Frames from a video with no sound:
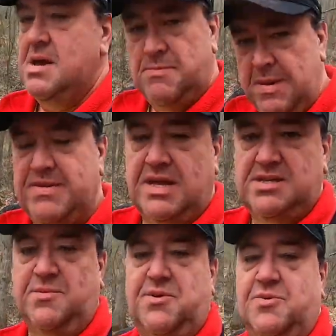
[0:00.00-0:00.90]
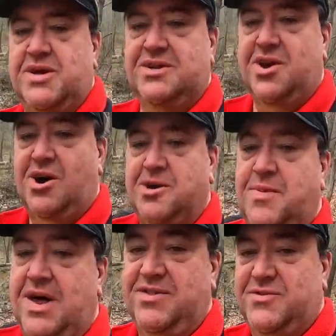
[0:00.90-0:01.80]
maybe that's something we can talk
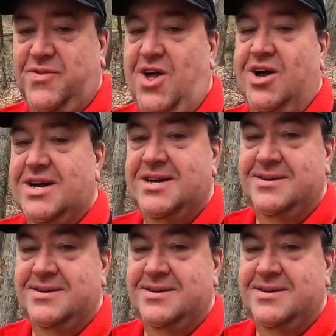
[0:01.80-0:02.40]
about in this vlog.